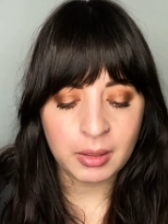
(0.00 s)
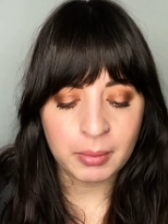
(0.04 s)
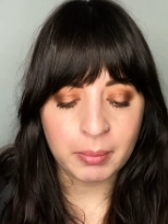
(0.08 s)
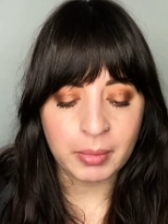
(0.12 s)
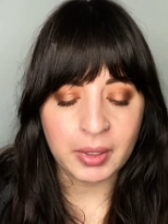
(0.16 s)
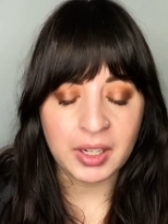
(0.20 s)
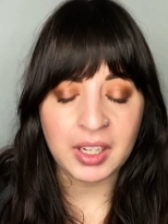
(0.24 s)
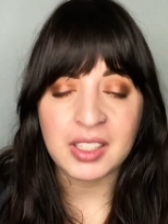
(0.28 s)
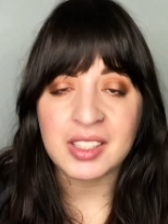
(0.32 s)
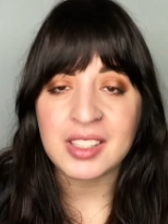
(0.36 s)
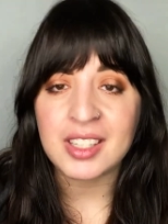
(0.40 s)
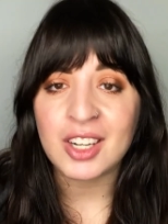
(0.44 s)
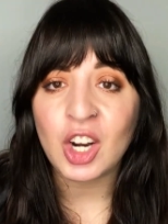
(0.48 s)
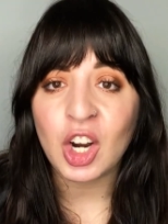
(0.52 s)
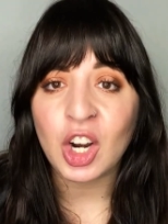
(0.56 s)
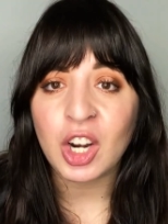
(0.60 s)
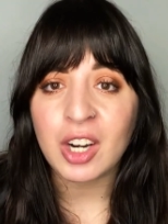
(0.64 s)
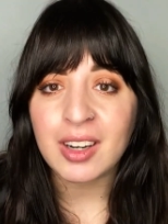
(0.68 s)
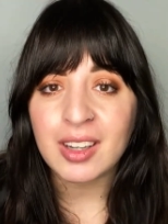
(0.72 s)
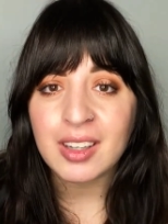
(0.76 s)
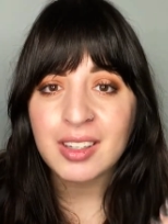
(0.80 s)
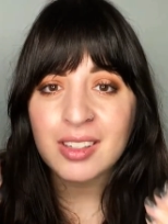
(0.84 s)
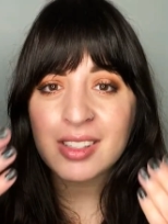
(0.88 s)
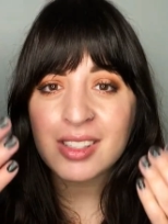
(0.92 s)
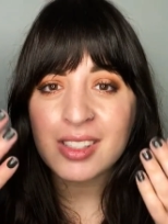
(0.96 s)
but as an
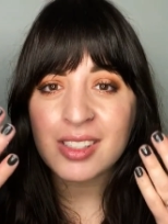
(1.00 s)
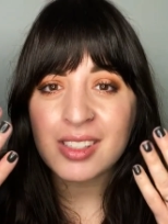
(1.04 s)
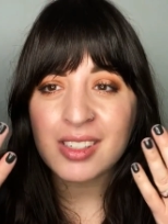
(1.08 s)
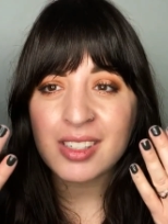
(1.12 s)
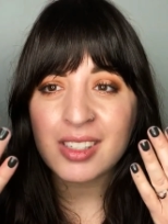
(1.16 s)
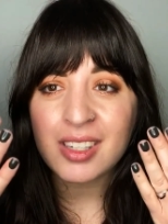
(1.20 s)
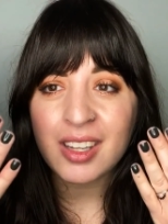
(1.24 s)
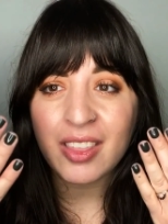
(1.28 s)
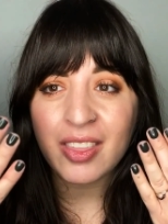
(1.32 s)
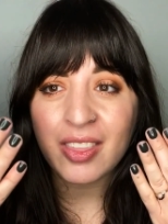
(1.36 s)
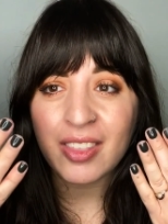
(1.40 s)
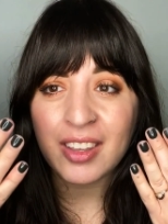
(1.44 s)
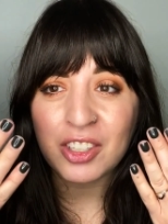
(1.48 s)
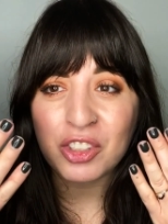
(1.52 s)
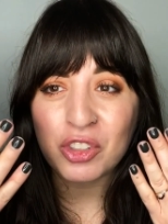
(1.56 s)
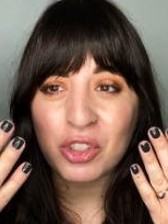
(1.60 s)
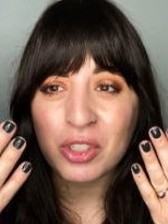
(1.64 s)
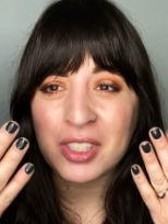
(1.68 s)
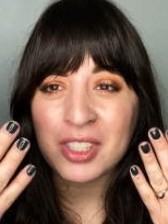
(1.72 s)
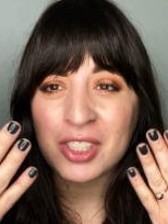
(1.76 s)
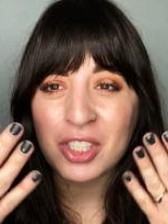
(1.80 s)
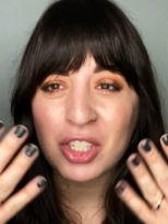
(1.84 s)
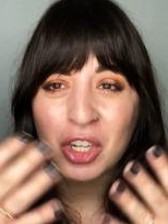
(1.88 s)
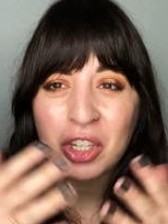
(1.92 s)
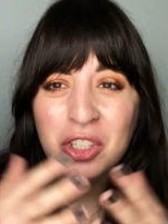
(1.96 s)
artist they
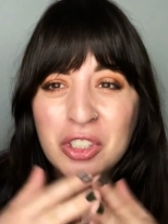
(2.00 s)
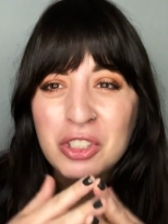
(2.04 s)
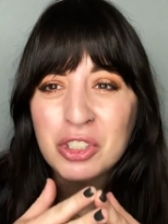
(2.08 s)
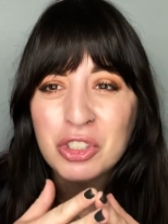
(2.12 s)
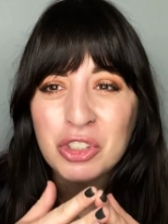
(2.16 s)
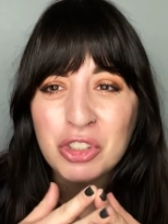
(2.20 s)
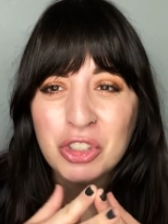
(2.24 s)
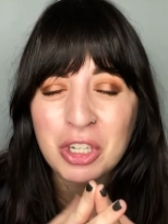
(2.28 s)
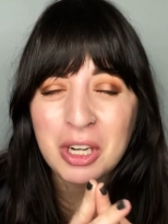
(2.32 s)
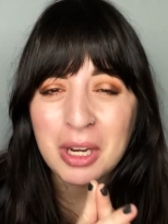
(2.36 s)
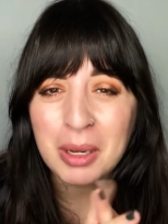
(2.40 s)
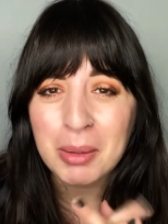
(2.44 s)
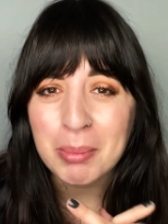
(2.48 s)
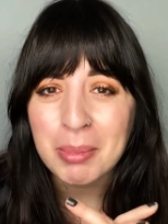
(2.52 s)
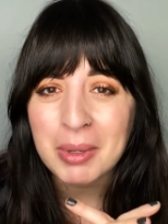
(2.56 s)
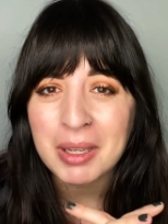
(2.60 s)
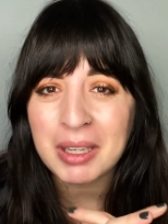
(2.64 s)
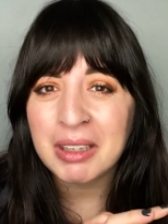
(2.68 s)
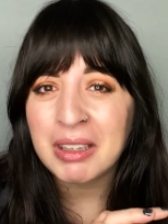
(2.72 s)
just start to chip